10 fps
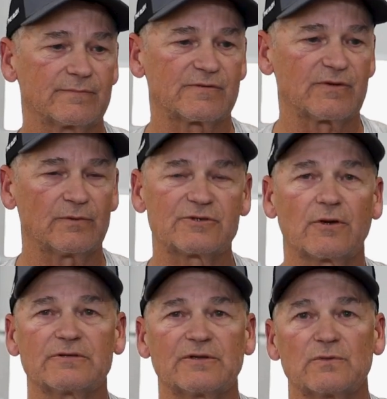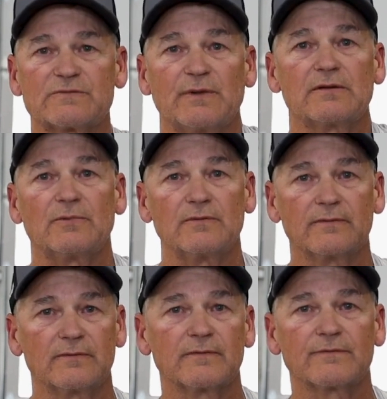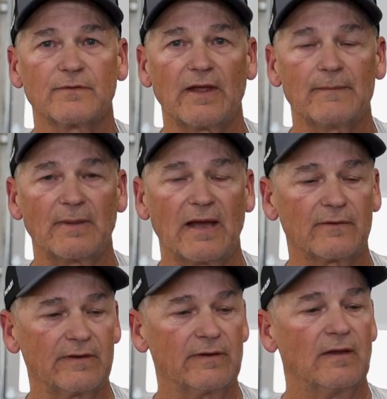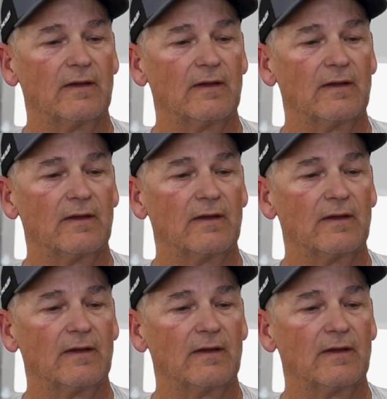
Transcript: So the charging was minimal for that battery.